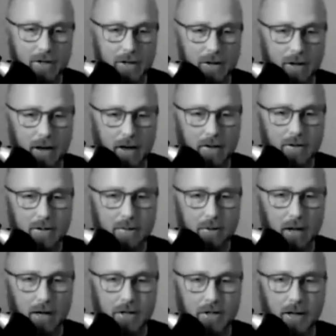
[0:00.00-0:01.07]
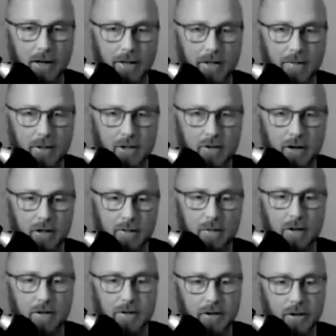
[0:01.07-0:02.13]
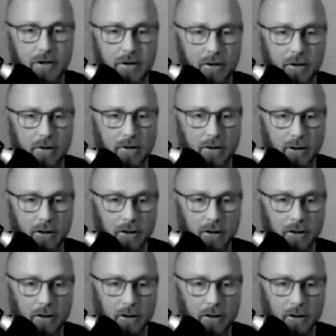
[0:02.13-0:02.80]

that allows supply chains to be transparent, secure,